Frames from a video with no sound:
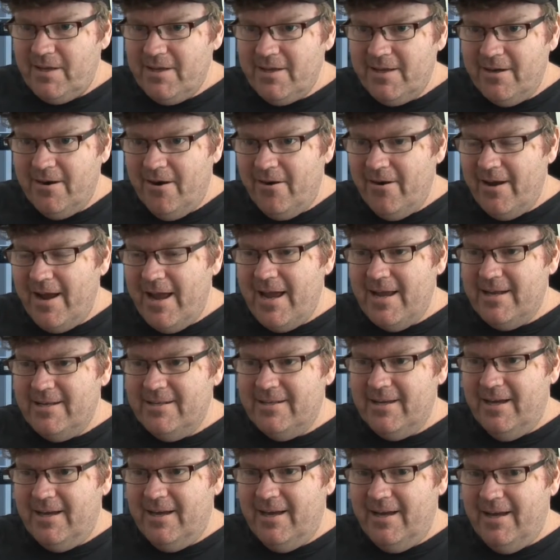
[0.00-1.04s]

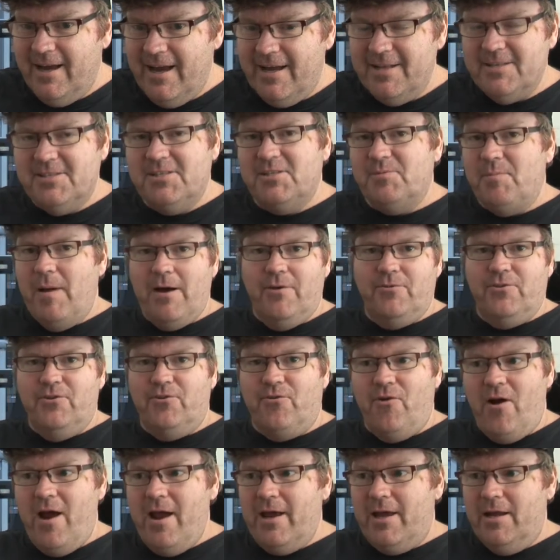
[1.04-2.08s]
Smaug
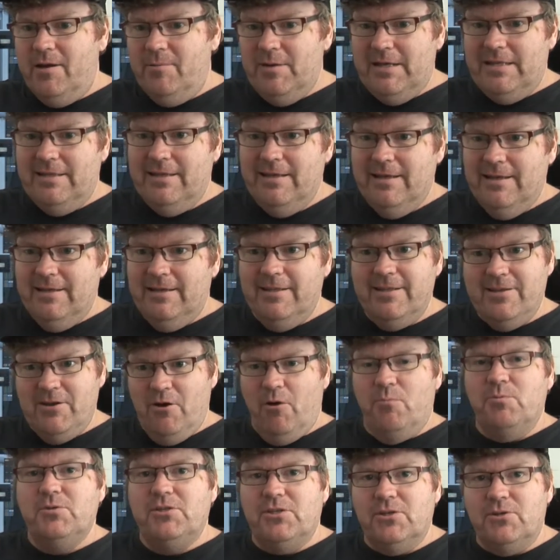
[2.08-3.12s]
the dragon.
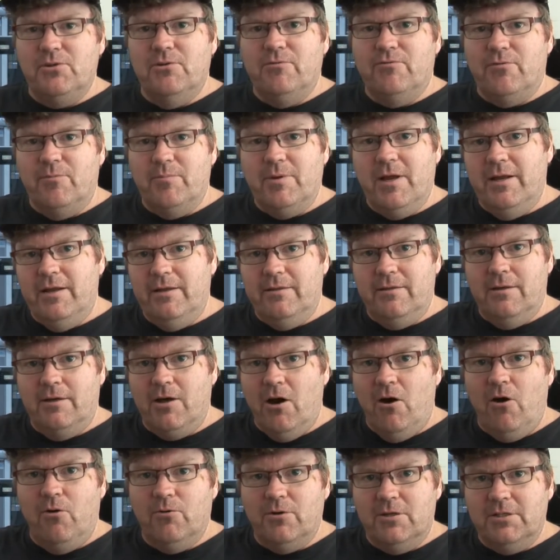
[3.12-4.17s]
The obstacle from getting the
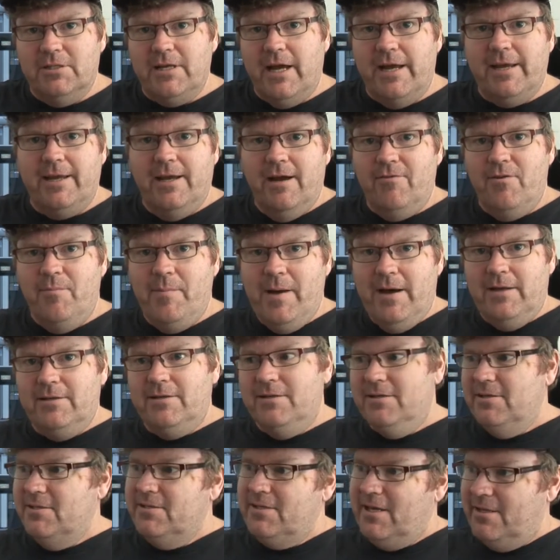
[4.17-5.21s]
gold and taking over the
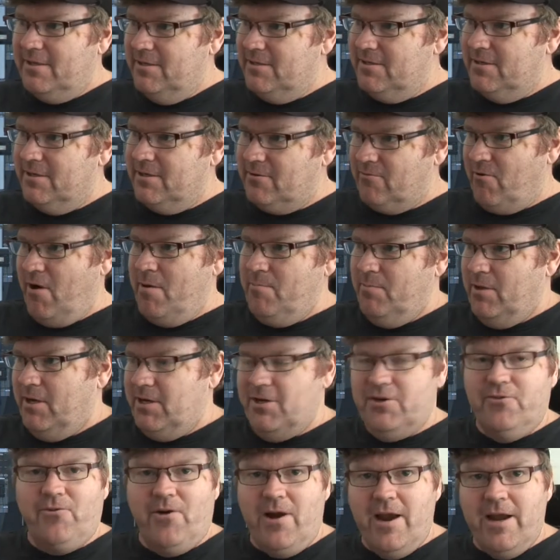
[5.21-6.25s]
mountain is that there's a great
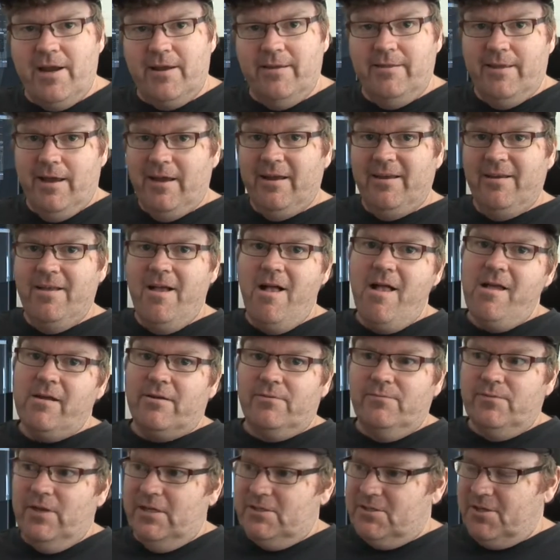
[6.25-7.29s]
bloody dragon there
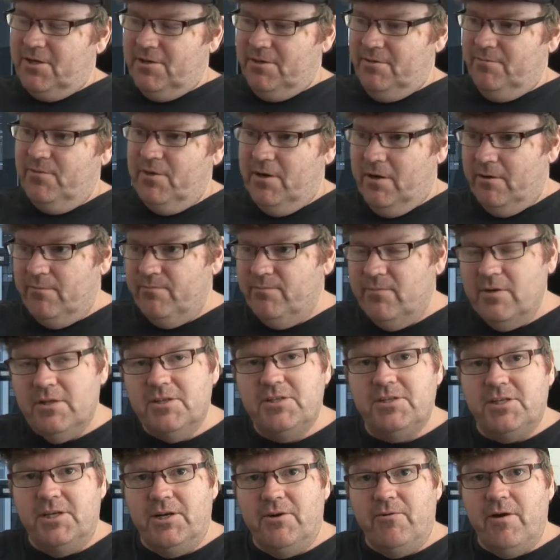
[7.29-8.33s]
that's going to
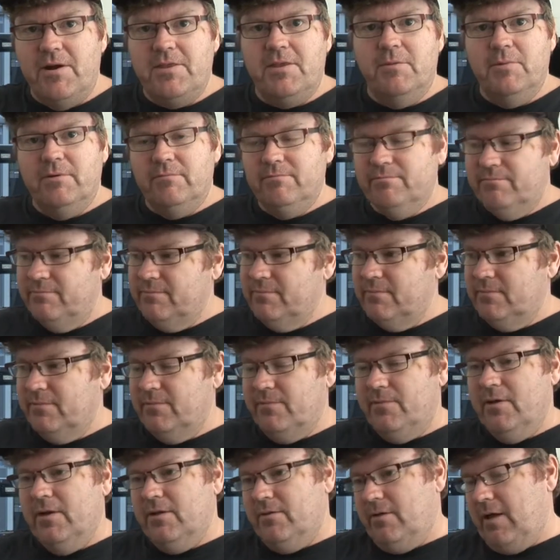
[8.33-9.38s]
incinerate them, and
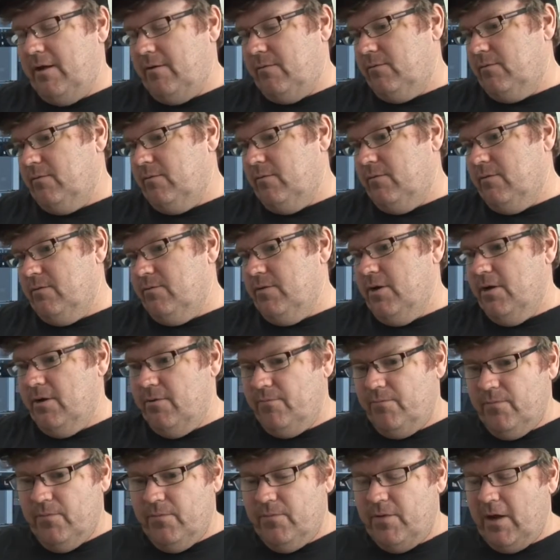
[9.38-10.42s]
that
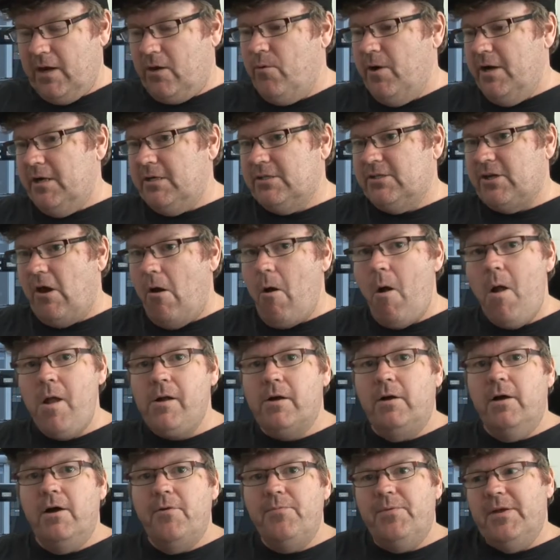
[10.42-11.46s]
quick. So
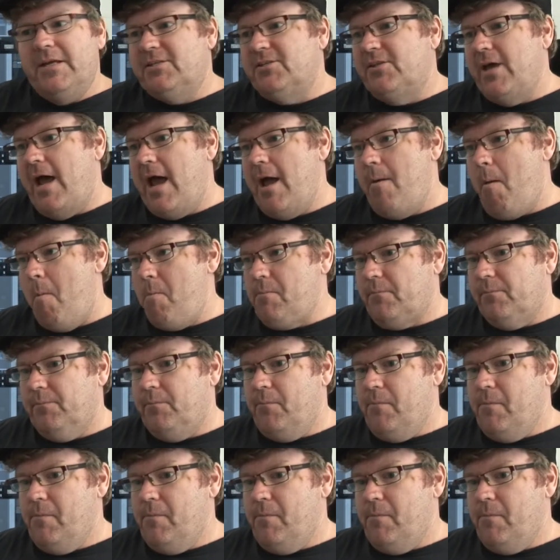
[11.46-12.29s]
there's that.